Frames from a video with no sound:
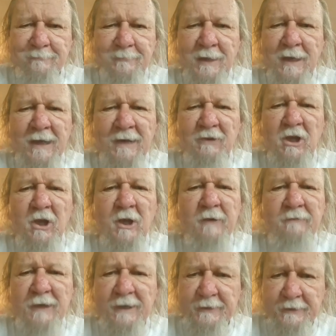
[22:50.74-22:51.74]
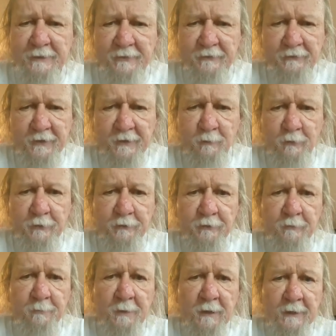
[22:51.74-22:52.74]
have a lot of ideas that I want to
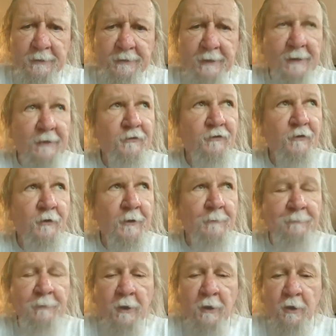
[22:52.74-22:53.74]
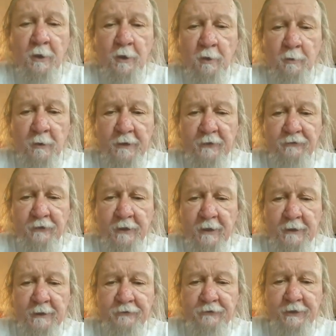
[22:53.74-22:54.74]
do podcasts on. Well, listen, I'll
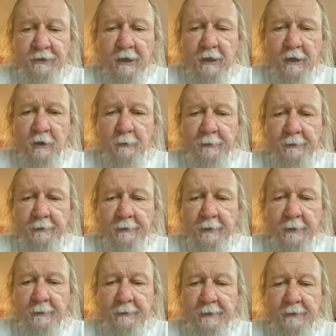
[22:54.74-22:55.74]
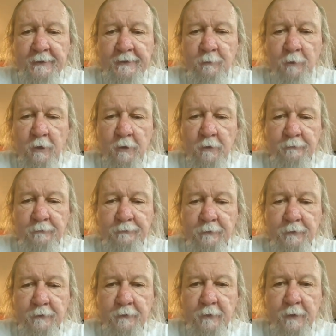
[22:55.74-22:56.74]
let you go, and thank you all
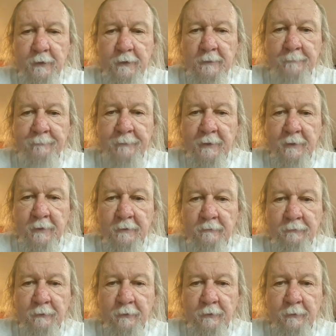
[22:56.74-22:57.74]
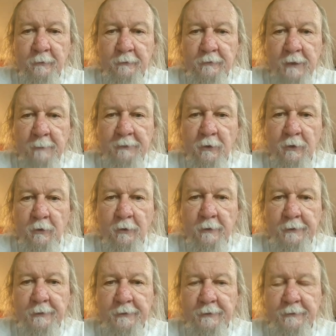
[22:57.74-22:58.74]
for coming
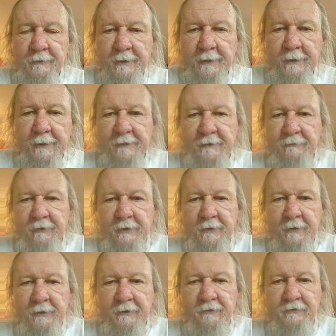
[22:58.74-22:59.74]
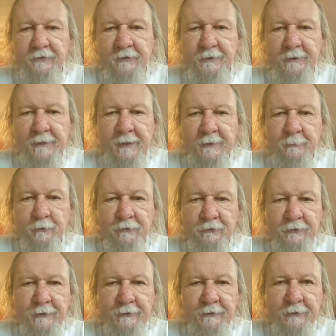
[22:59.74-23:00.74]
on and giving it a listen, and I will
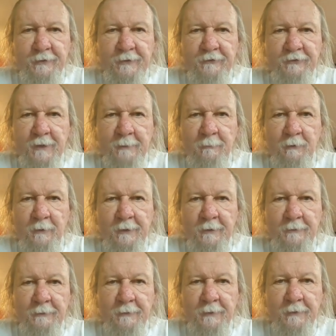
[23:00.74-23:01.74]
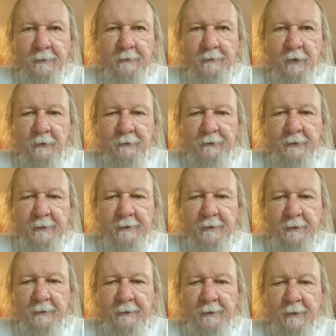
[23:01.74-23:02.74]
see you the next time around. Y'all take
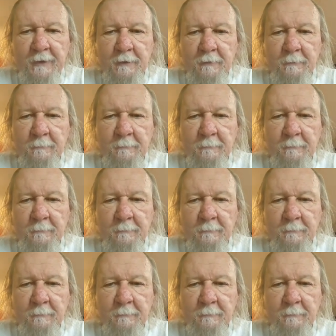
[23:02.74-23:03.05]
care now.